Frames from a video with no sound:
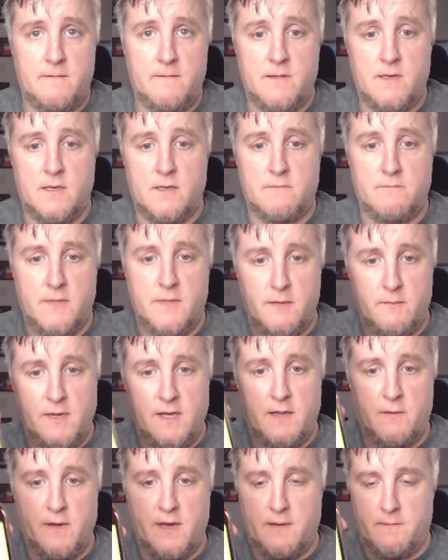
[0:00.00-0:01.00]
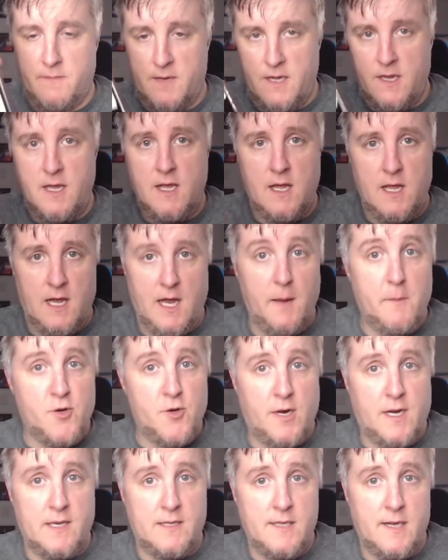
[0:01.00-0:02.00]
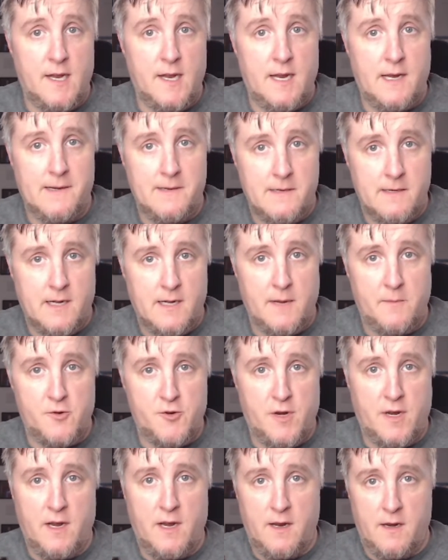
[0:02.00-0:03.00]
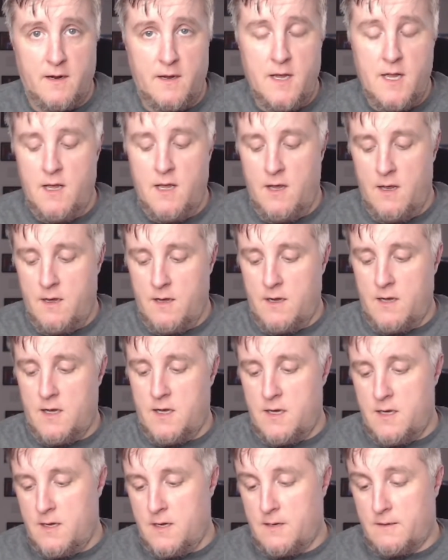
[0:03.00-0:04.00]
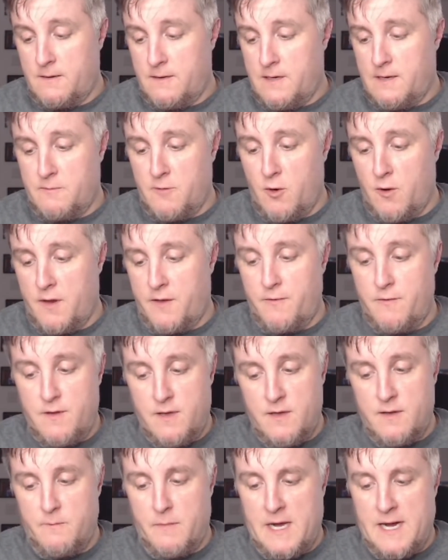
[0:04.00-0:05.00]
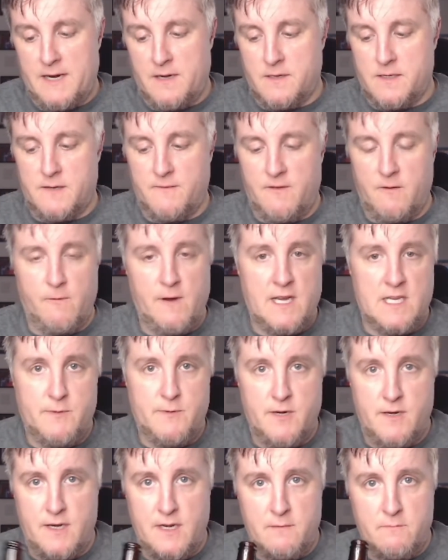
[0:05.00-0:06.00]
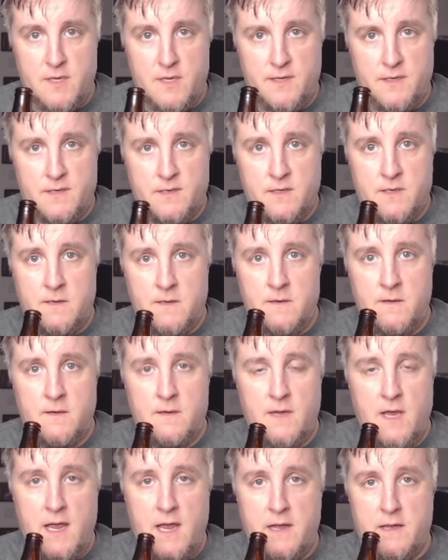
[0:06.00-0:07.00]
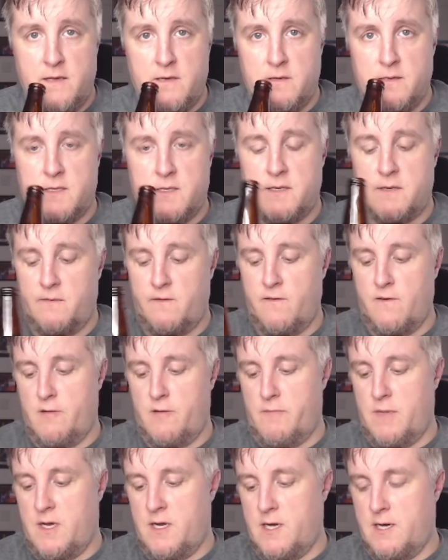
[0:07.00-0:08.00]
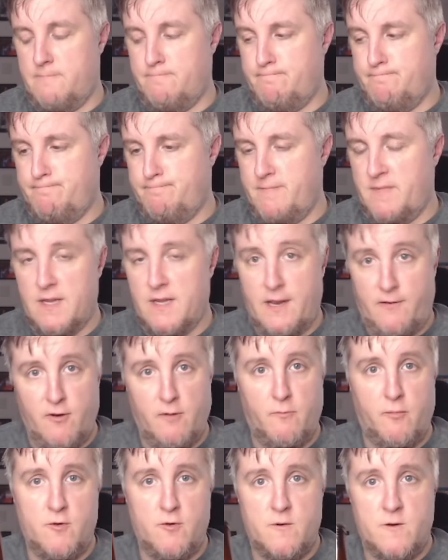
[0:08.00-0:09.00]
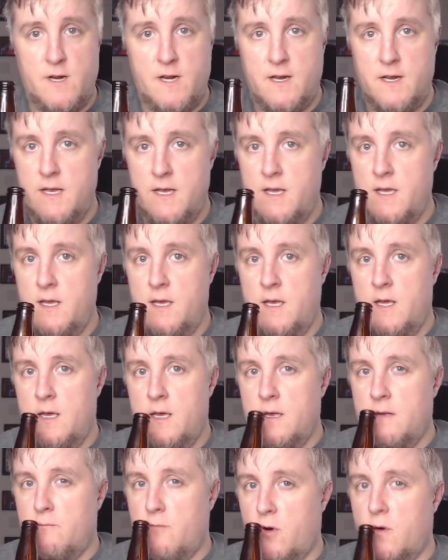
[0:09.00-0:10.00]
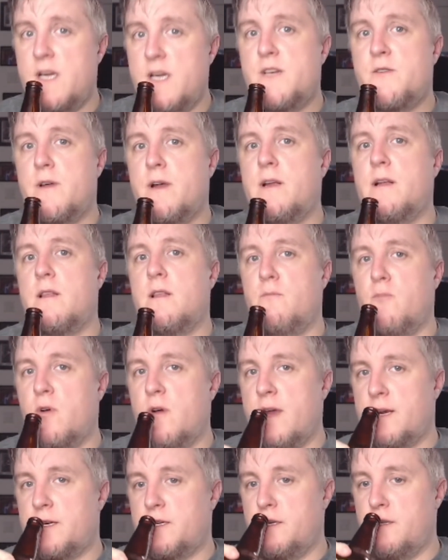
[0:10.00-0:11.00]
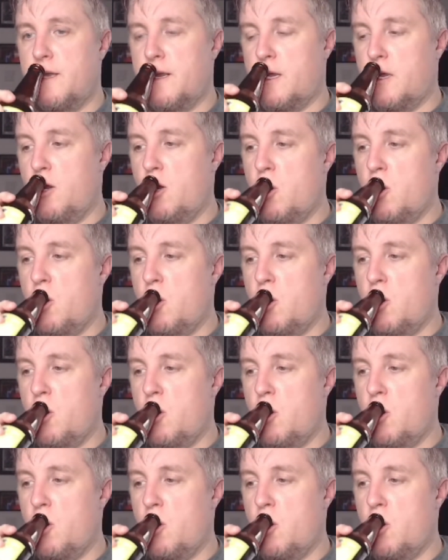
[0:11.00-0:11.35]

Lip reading: And by the way, I am drinking today. I'm going through the bottles of the Raspberry Nimbus ales from Lakefront Brewery. The more I drink it, the more I actually like it.